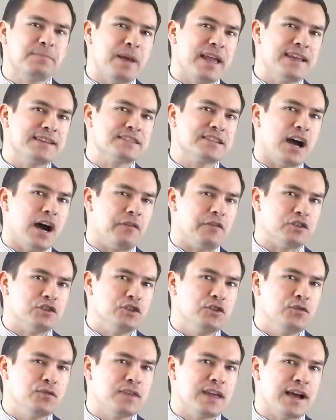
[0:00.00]
based off a
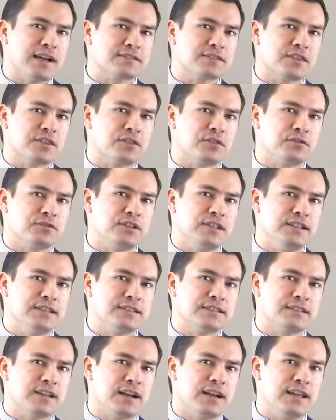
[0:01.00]
two thousand thirteen
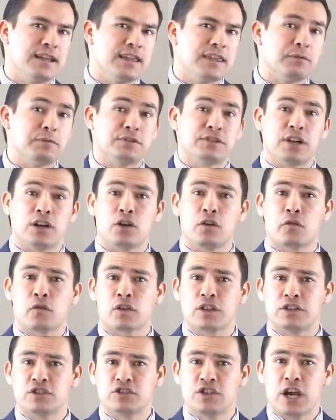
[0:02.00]
study that was done
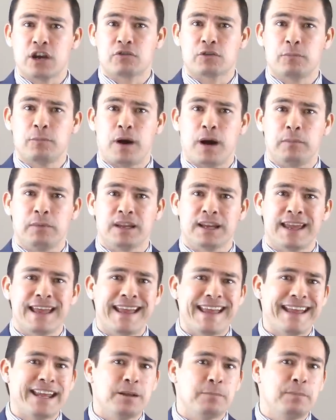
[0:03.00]
over in the Czech Republic.
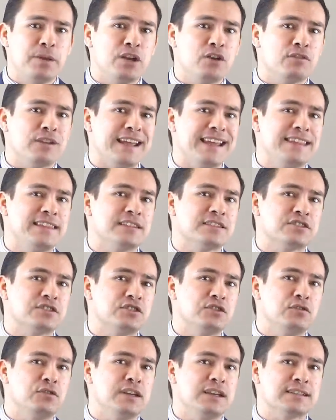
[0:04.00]
It appeared in the
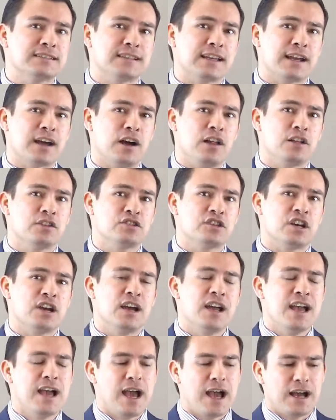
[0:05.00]
Studia Psychologia
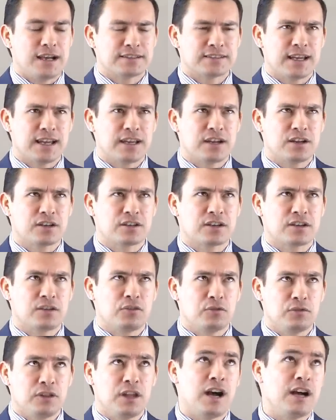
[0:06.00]

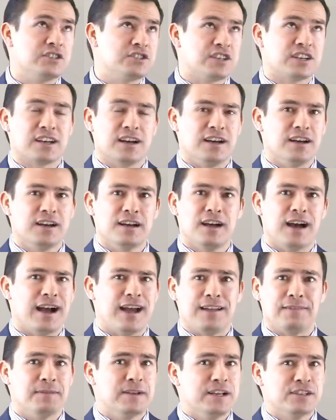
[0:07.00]
Psychologica.
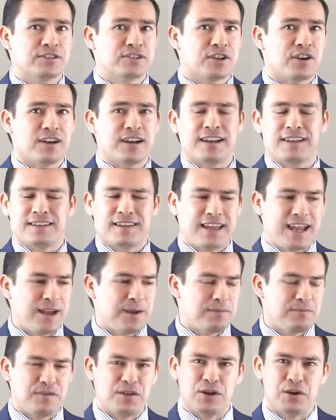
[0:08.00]
I sorry,
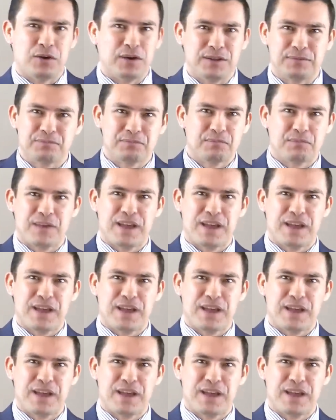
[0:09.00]
can't you know it?